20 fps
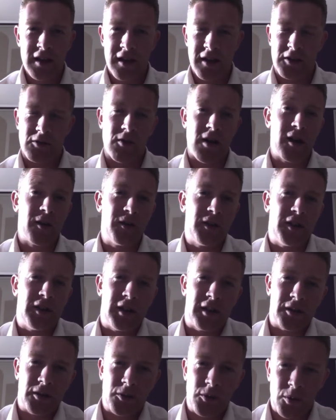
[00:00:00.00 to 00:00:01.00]
grounded
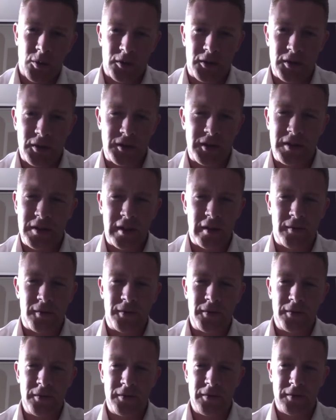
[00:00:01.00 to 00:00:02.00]
in quantitative
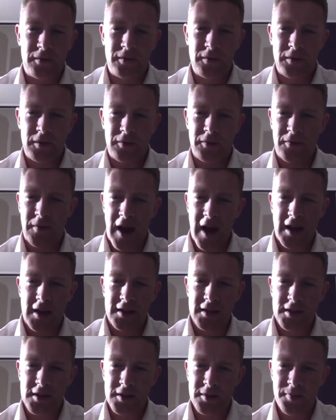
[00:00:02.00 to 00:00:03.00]

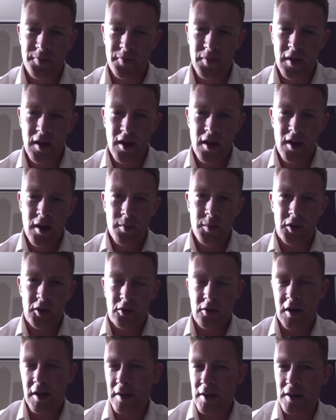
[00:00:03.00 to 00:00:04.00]
facts. But the
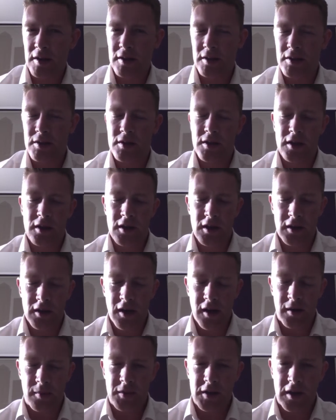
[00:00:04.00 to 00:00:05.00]
great thing is that at
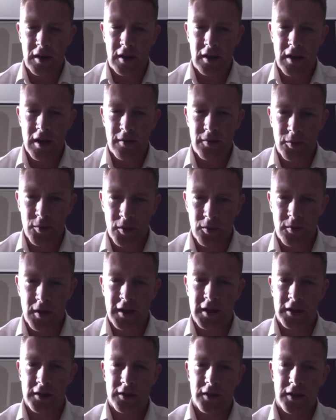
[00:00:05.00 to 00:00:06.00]
IMD, everyone
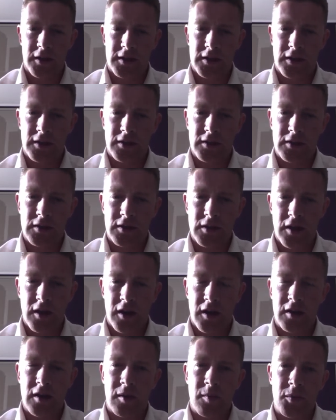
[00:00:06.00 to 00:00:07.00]
recognizes
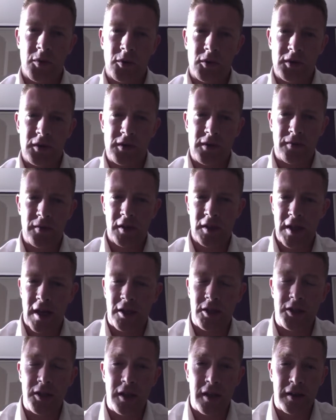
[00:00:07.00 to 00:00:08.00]
the importance of
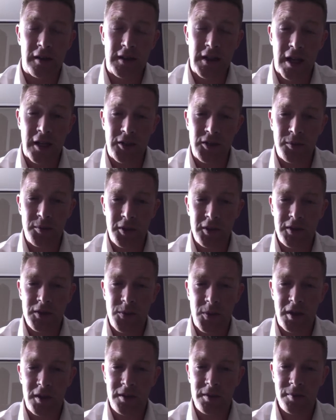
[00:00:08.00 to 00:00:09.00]
the intangible as
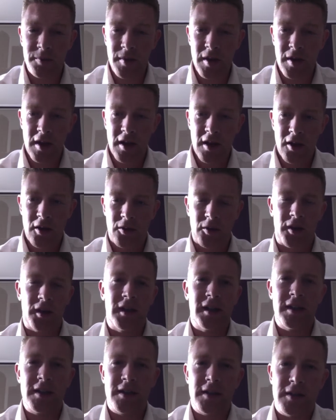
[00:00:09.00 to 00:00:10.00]
well, or at
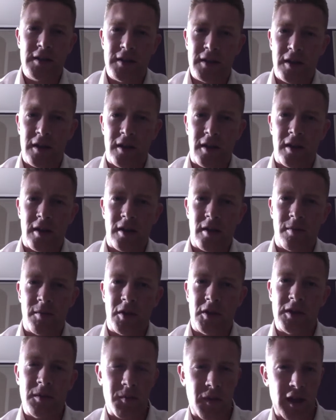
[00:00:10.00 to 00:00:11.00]
least
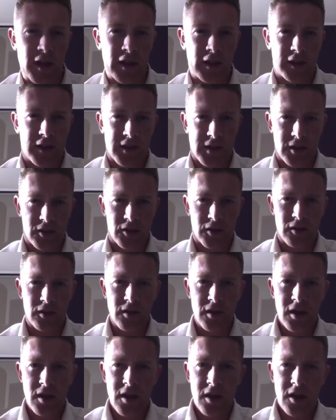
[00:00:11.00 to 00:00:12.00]
that in making a decision,
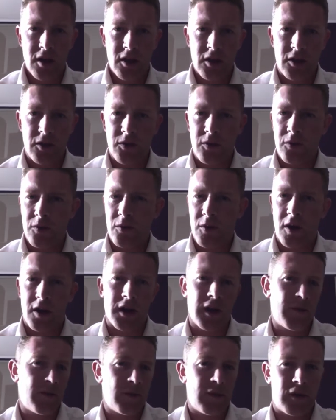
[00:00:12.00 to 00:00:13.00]
you are
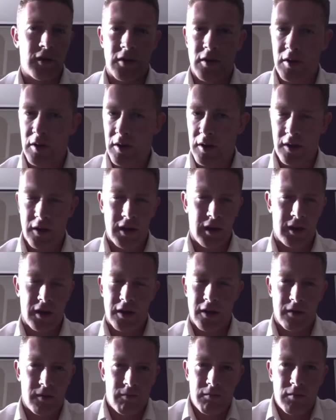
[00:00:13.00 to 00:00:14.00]
never
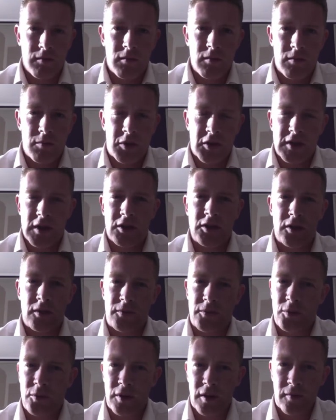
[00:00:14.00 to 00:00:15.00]
in possession
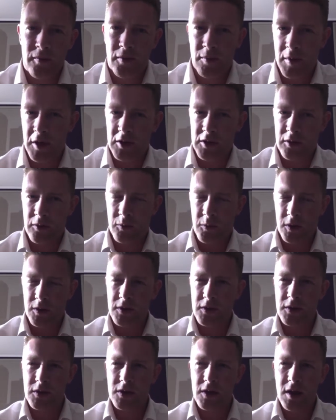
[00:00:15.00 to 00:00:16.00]
of all the information at
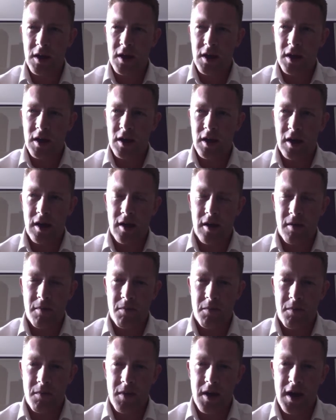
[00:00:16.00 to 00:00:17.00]
once.
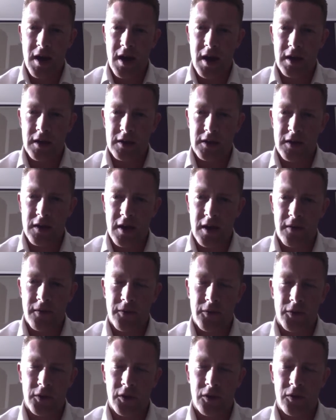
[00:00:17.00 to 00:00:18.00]
And
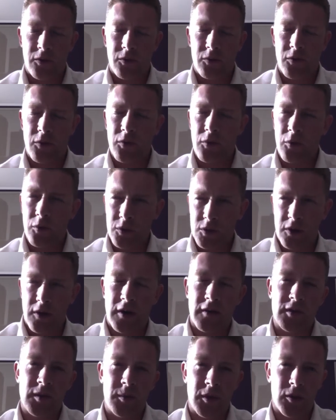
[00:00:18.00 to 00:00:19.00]
therefore you also
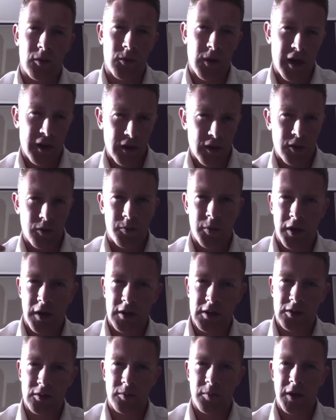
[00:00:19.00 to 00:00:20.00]
have to be aware that your
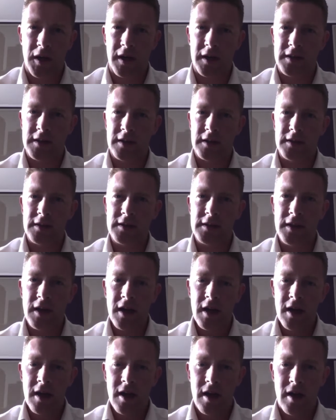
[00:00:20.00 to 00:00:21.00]
personal biases
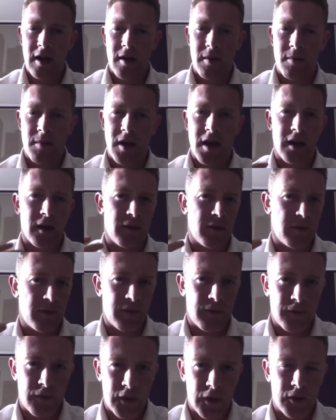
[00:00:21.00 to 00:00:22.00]
and
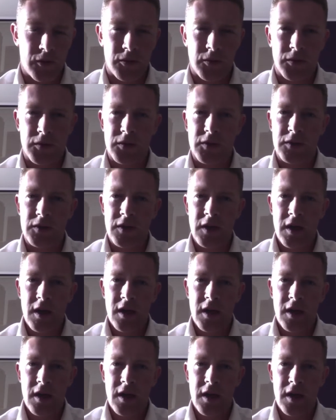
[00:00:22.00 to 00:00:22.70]
views